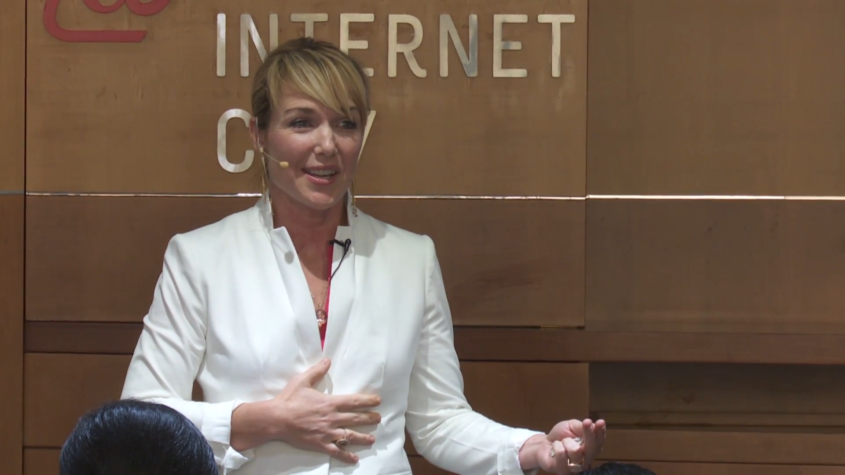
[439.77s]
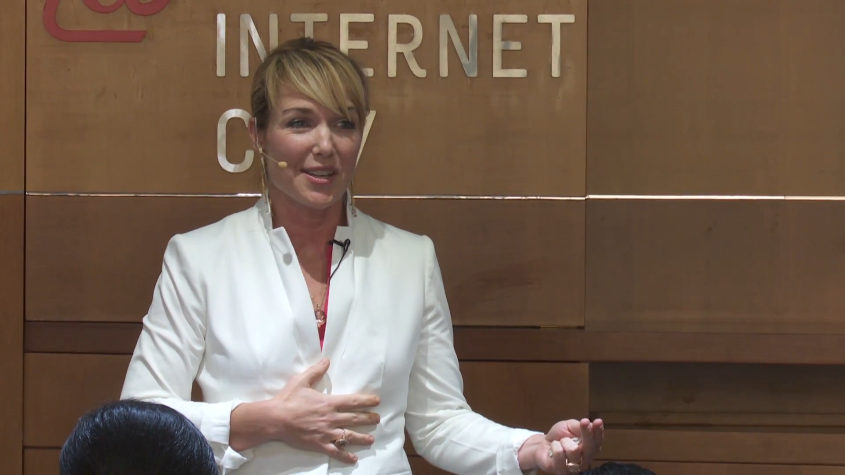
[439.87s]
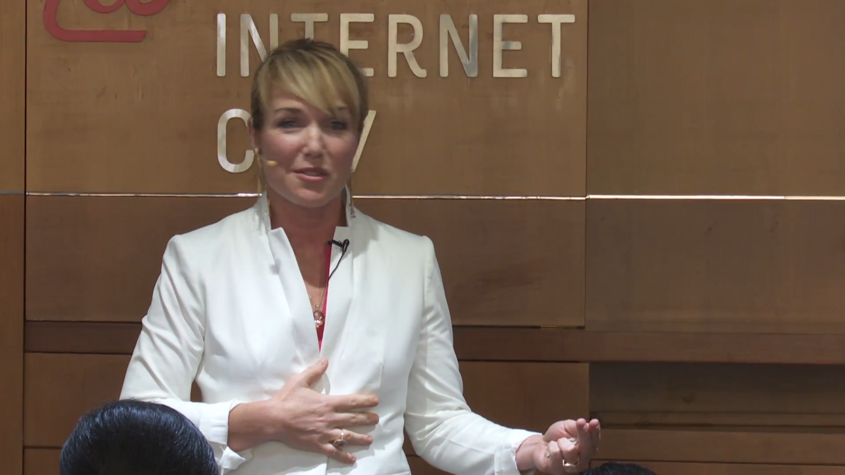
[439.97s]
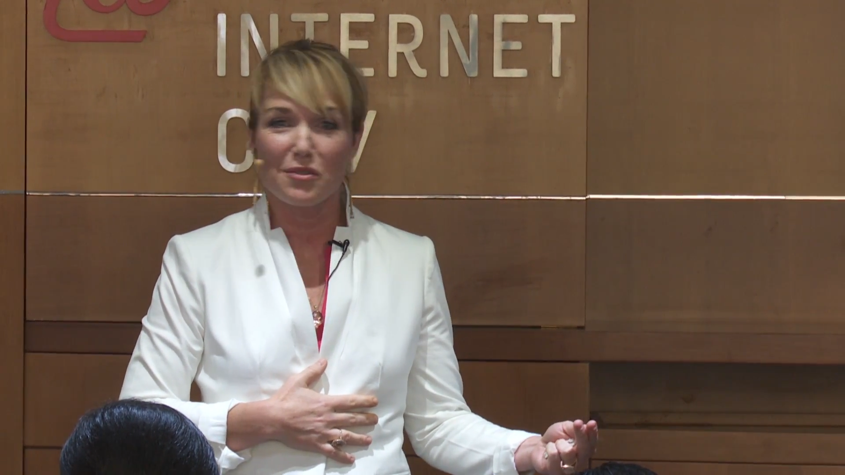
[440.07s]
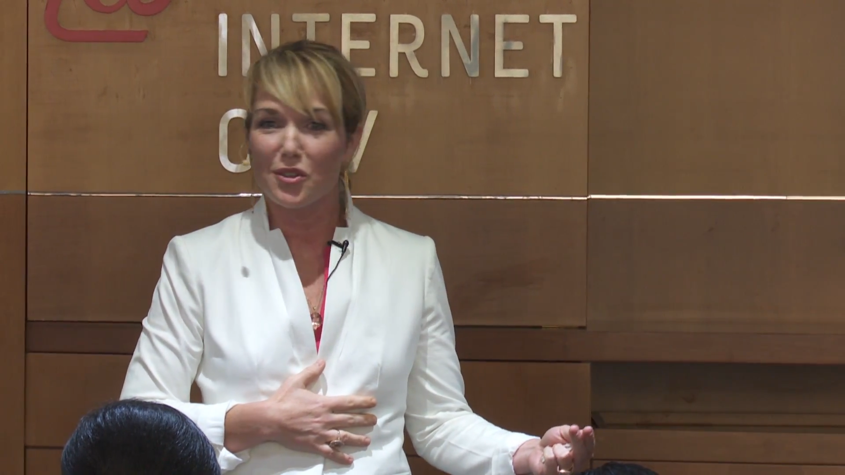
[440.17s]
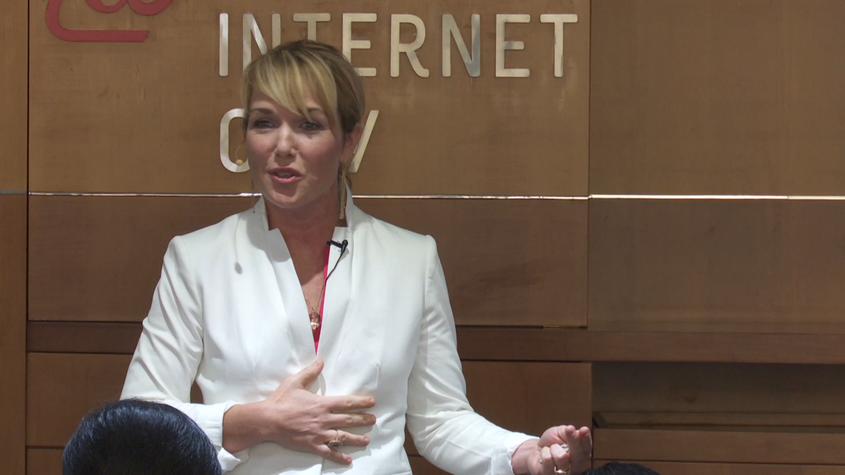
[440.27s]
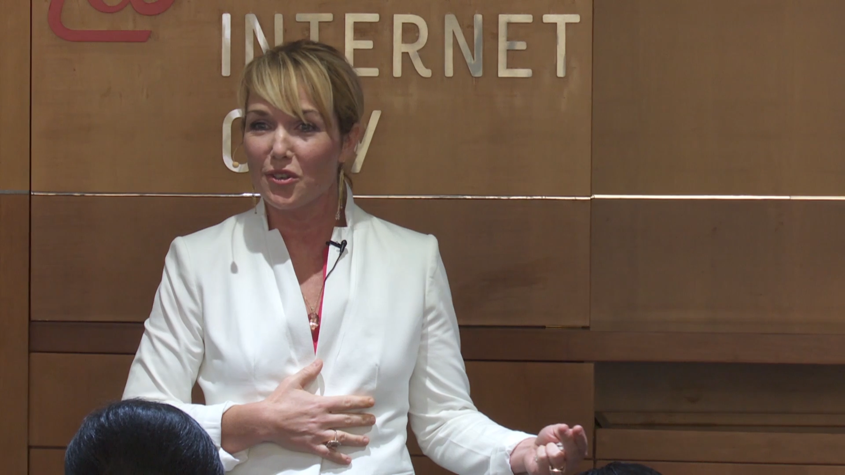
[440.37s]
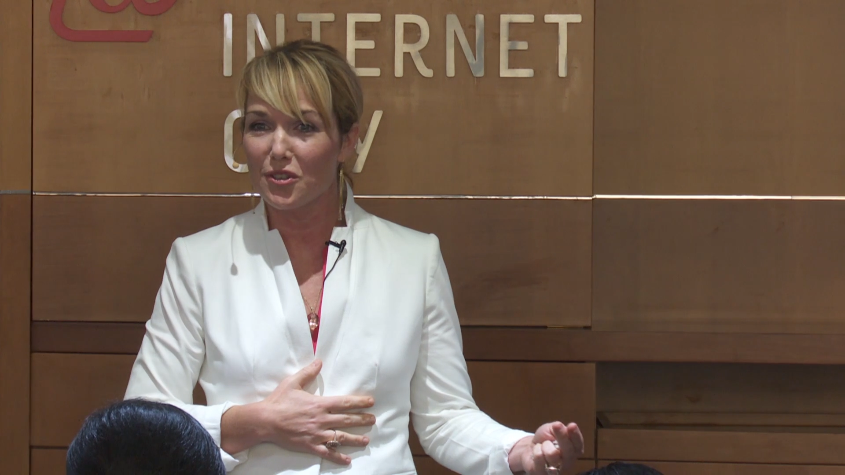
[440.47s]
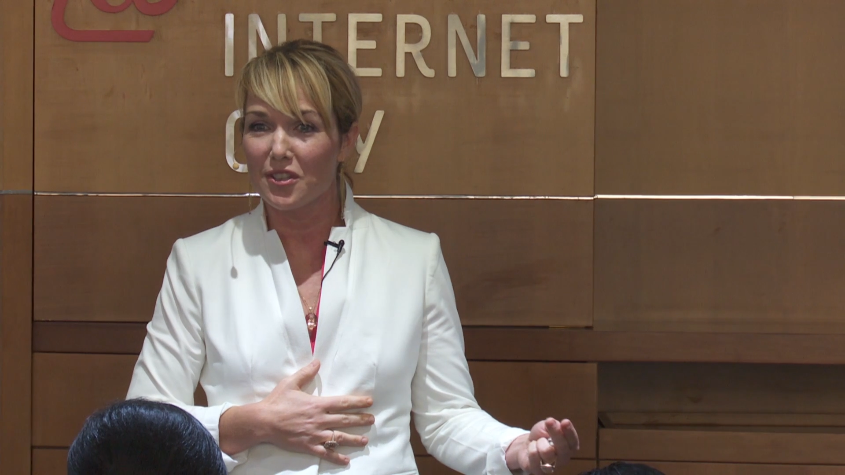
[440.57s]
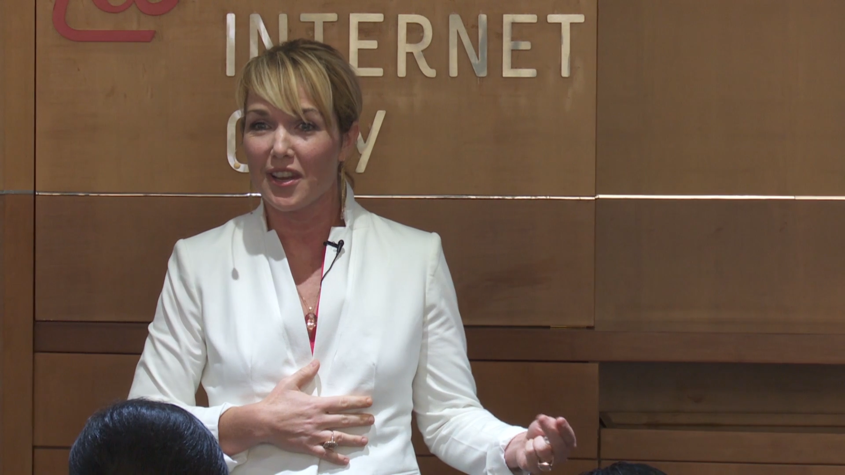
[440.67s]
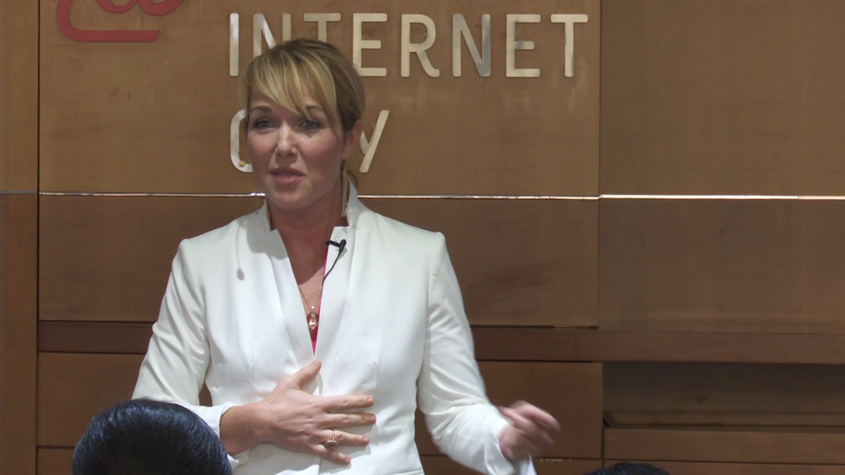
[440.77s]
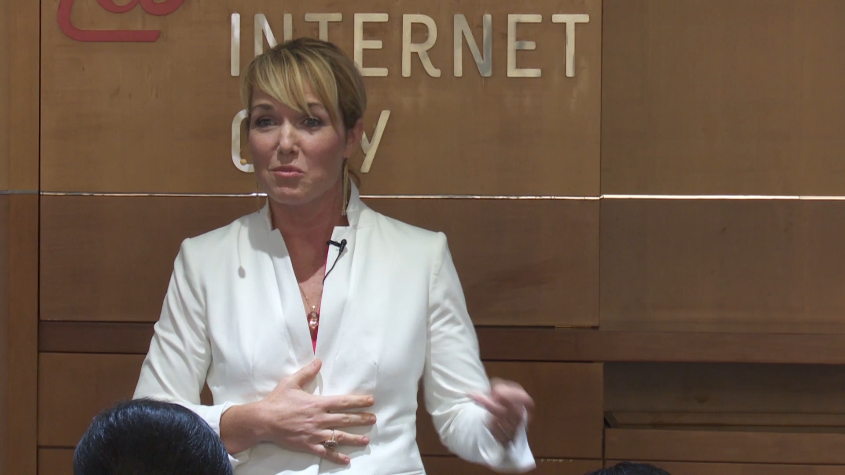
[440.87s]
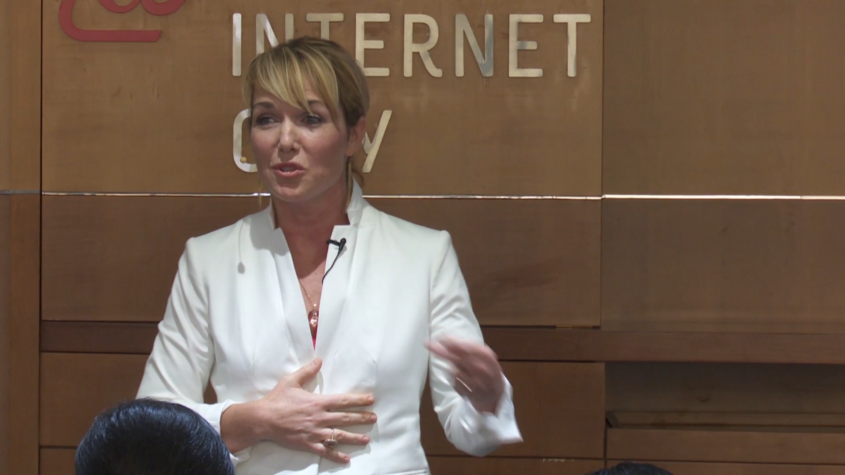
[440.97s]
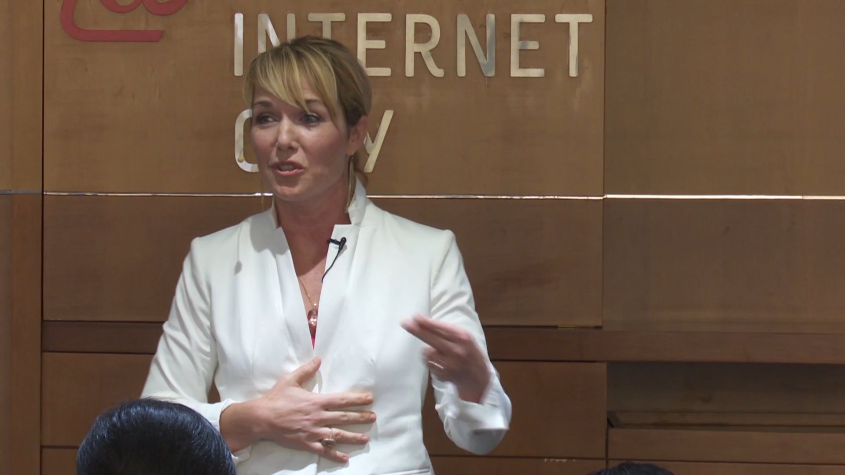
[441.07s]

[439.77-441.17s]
in a few years' time, we're